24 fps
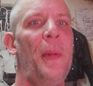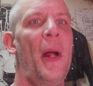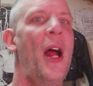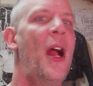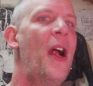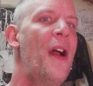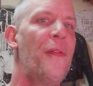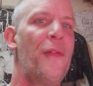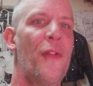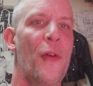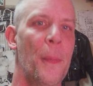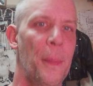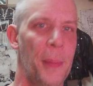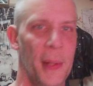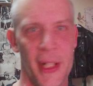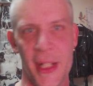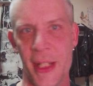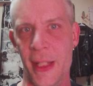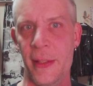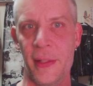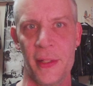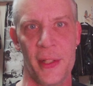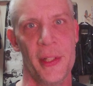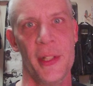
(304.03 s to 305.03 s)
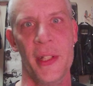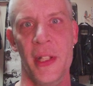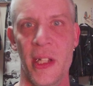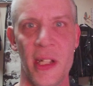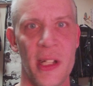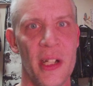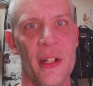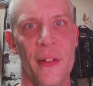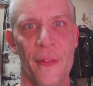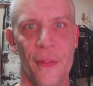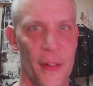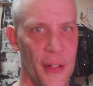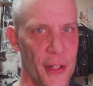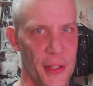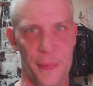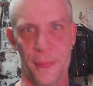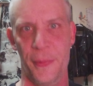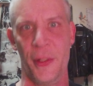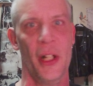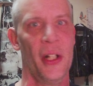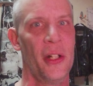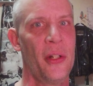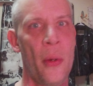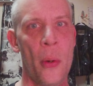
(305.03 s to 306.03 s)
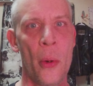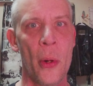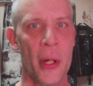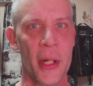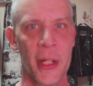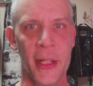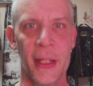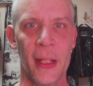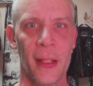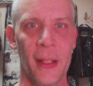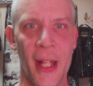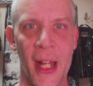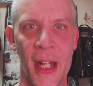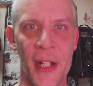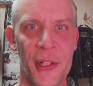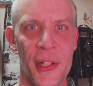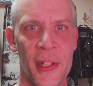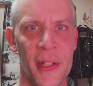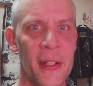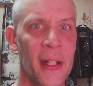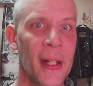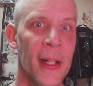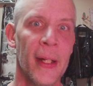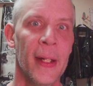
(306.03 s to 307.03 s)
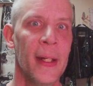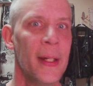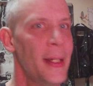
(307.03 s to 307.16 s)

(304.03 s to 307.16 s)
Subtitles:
powerful beings in the universe, according to legend,